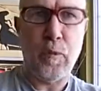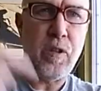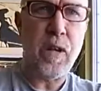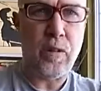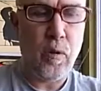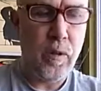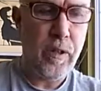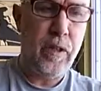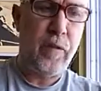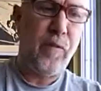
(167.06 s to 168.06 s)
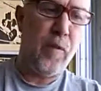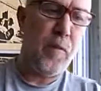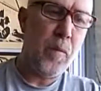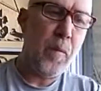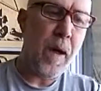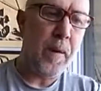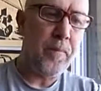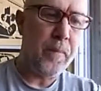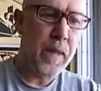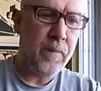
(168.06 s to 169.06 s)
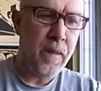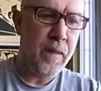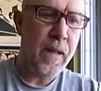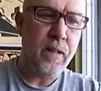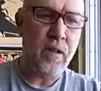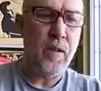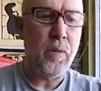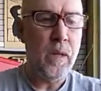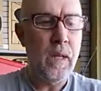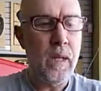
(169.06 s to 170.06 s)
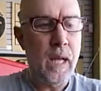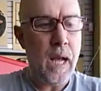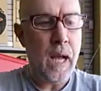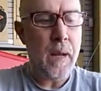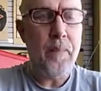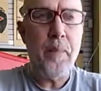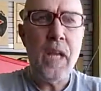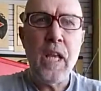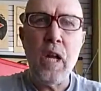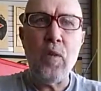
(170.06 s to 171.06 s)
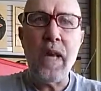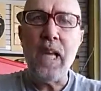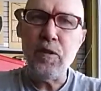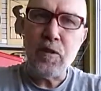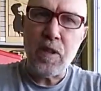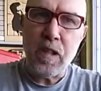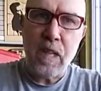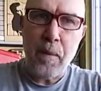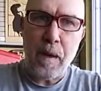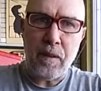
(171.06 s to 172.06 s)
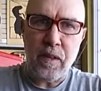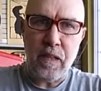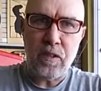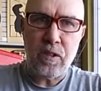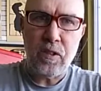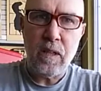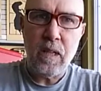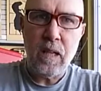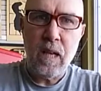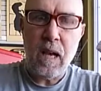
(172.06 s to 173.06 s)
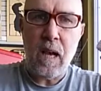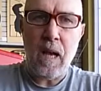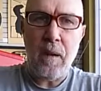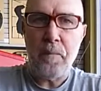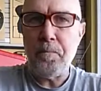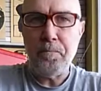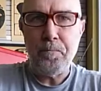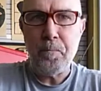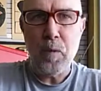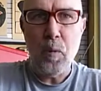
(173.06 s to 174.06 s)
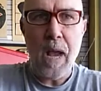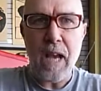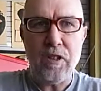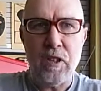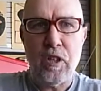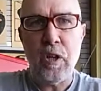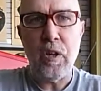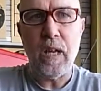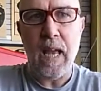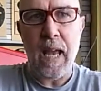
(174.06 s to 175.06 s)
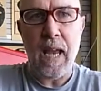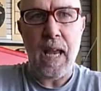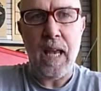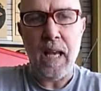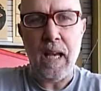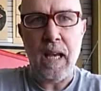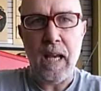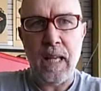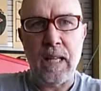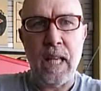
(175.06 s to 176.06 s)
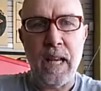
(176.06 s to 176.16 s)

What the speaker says: switching out the coil, you could fill from the bottom, and I've done that too. You know, the interesting thing about this, we actually took an Aspire